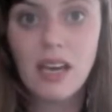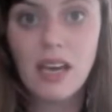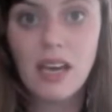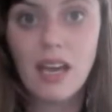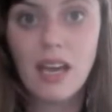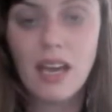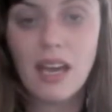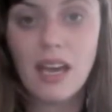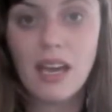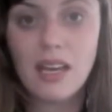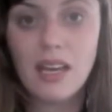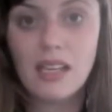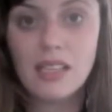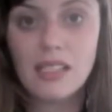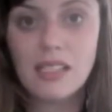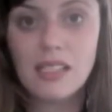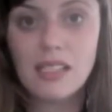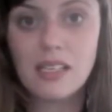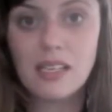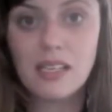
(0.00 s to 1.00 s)
And
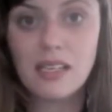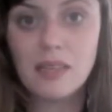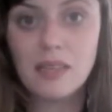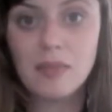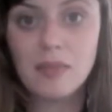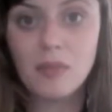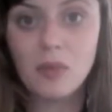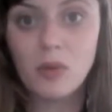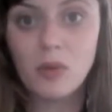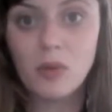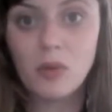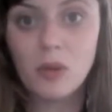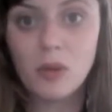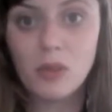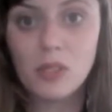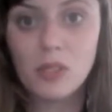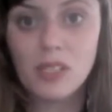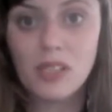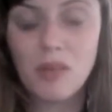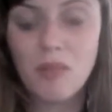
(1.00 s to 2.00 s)
we will go
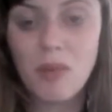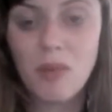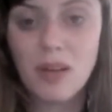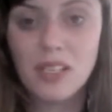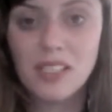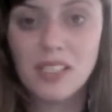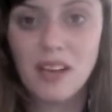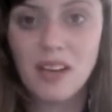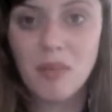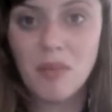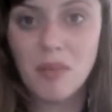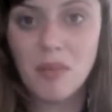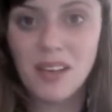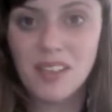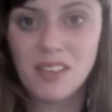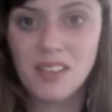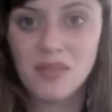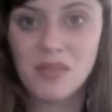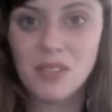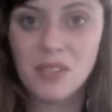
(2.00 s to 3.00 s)
step by step
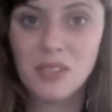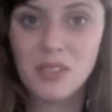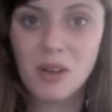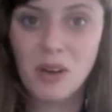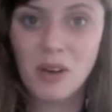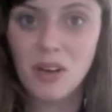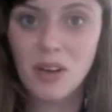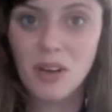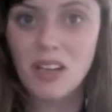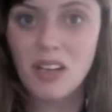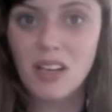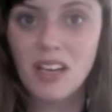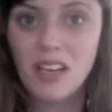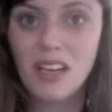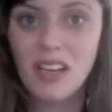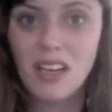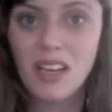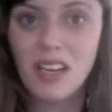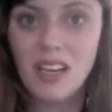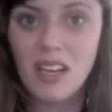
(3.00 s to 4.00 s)
as we saw
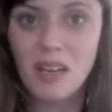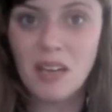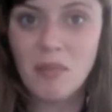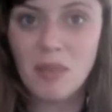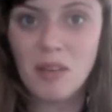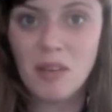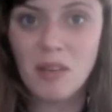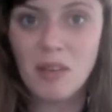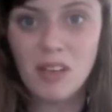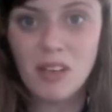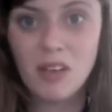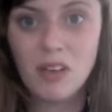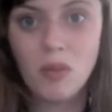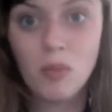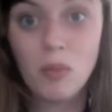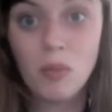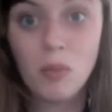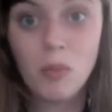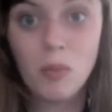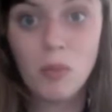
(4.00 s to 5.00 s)
in my video
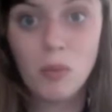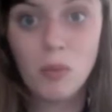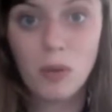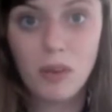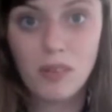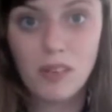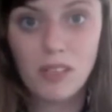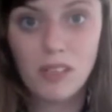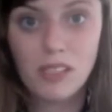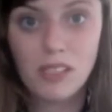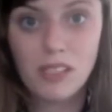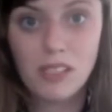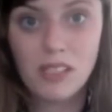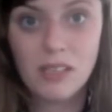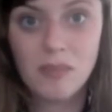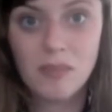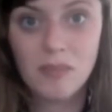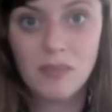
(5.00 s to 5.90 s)
previously.